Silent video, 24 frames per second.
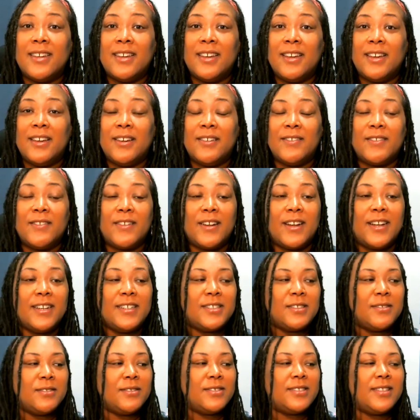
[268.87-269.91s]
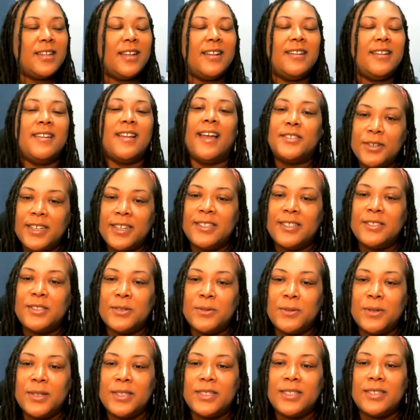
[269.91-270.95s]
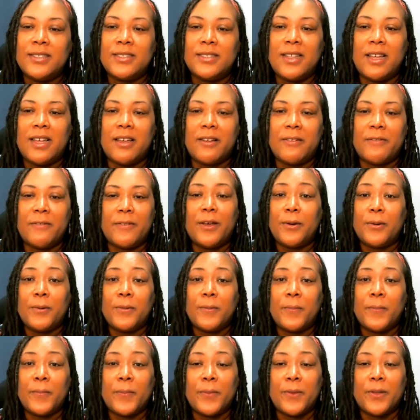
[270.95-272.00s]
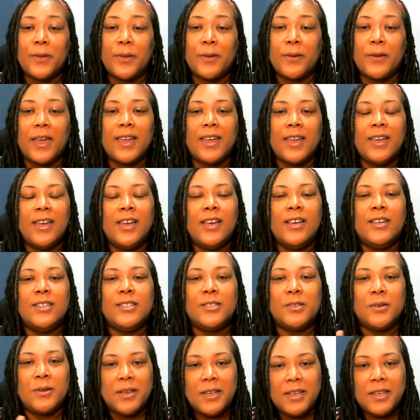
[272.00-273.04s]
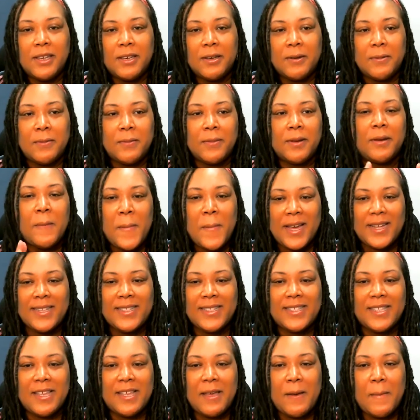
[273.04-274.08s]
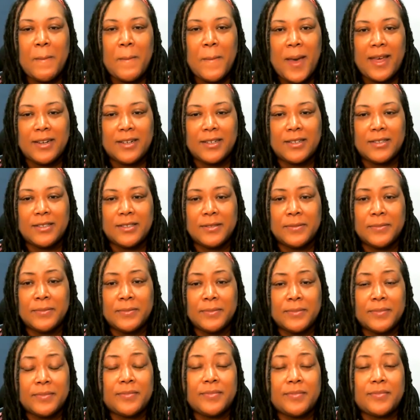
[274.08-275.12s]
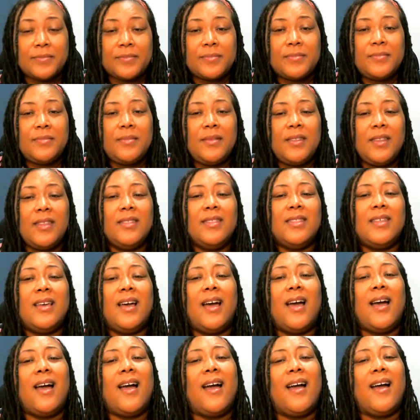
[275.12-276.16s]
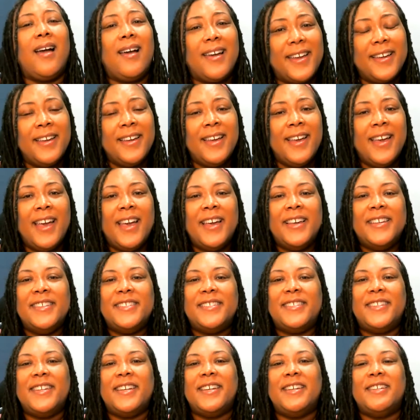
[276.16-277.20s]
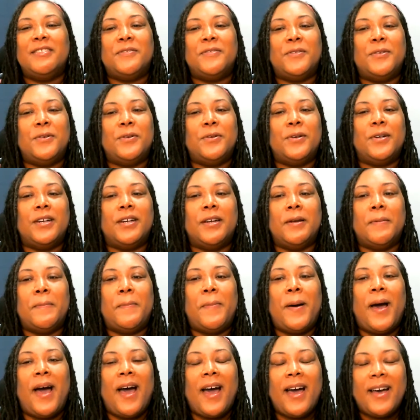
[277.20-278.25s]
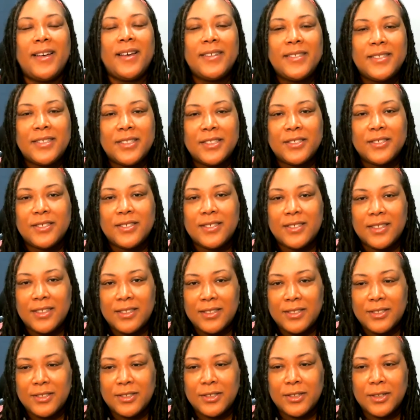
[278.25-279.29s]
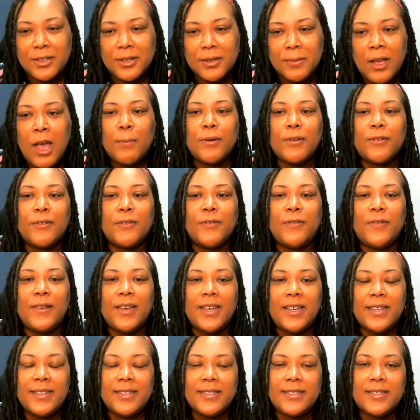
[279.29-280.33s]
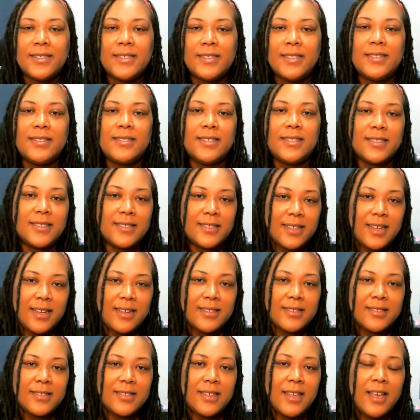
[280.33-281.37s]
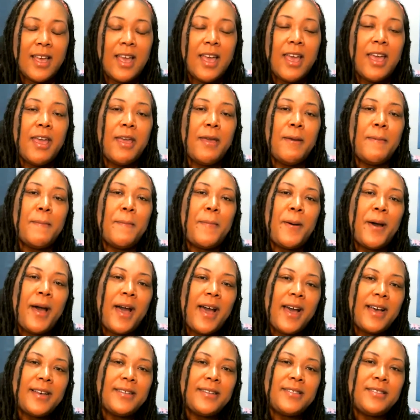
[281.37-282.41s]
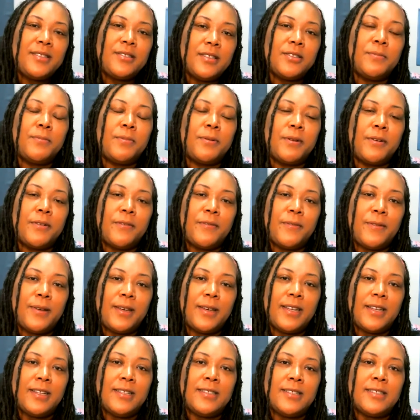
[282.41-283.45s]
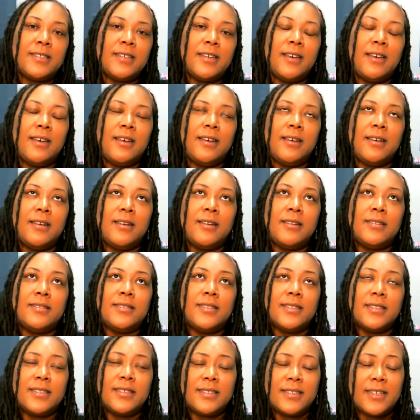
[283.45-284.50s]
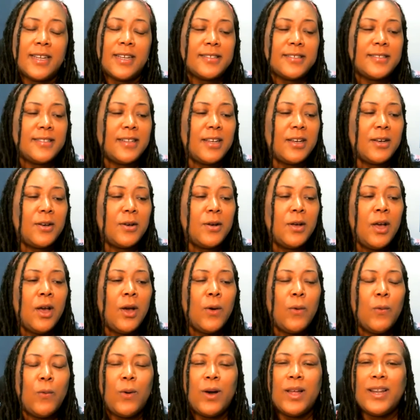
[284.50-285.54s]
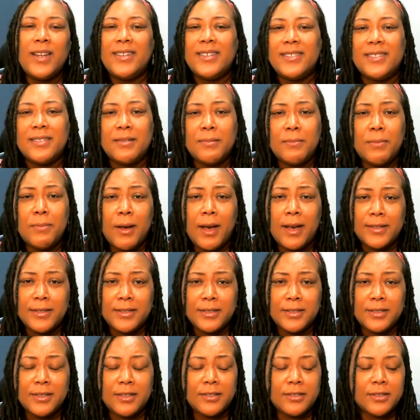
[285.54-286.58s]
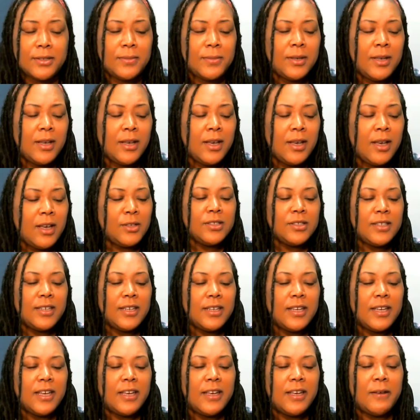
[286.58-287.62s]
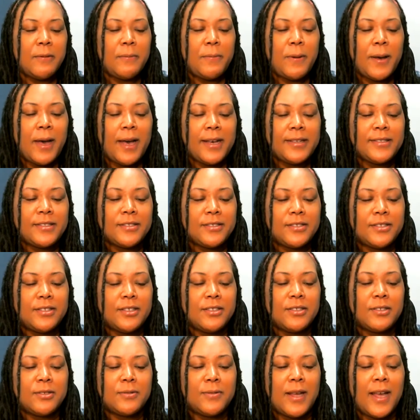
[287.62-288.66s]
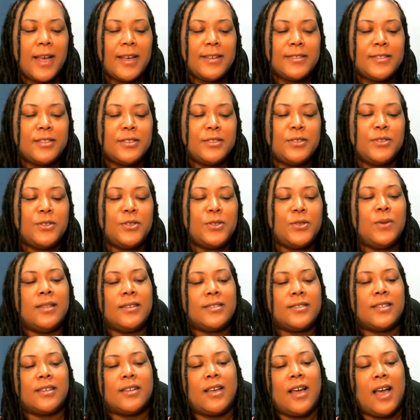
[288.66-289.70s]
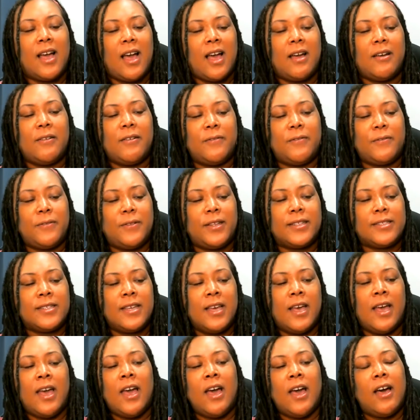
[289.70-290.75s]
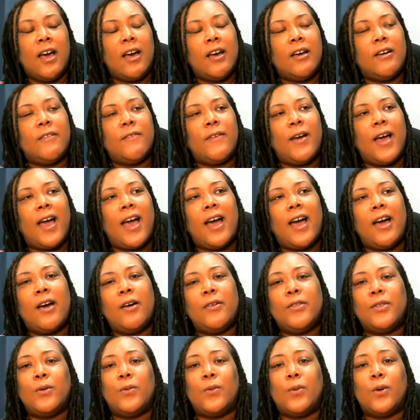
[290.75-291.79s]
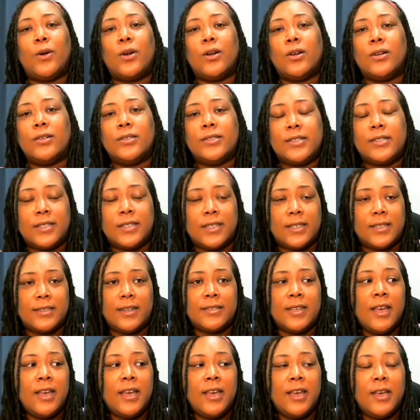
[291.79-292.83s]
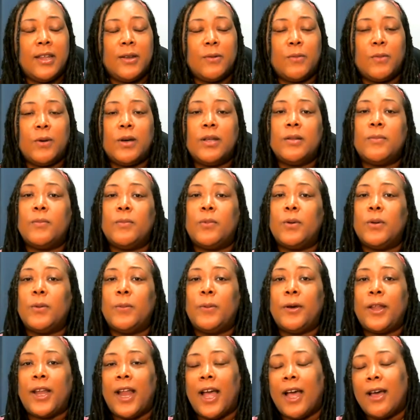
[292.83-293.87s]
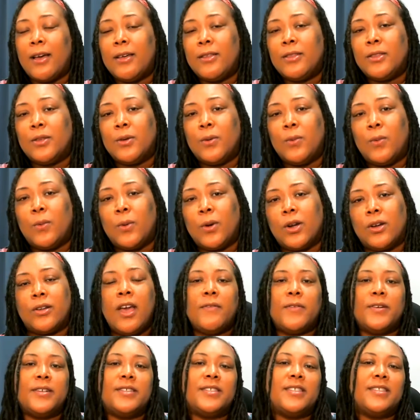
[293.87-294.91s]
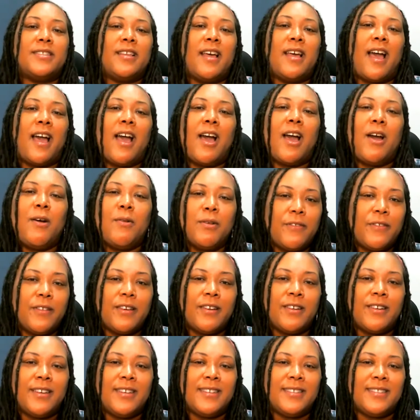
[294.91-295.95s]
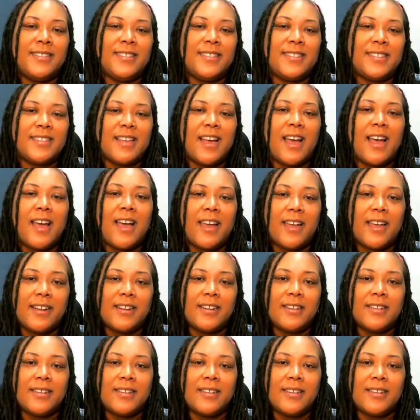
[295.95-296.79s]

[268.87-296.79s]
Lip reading: Right? So it's that natural intuition, that flow. Okay. So M, mindset matters. The I stands for imposter syndrome prevents success. Imposter syndrome prevents success. Now, what is imposter syndrome? Usually imposter syndrome has to do when there's a conflict of how the world sees us and what we put out in the world versus how we feel inside.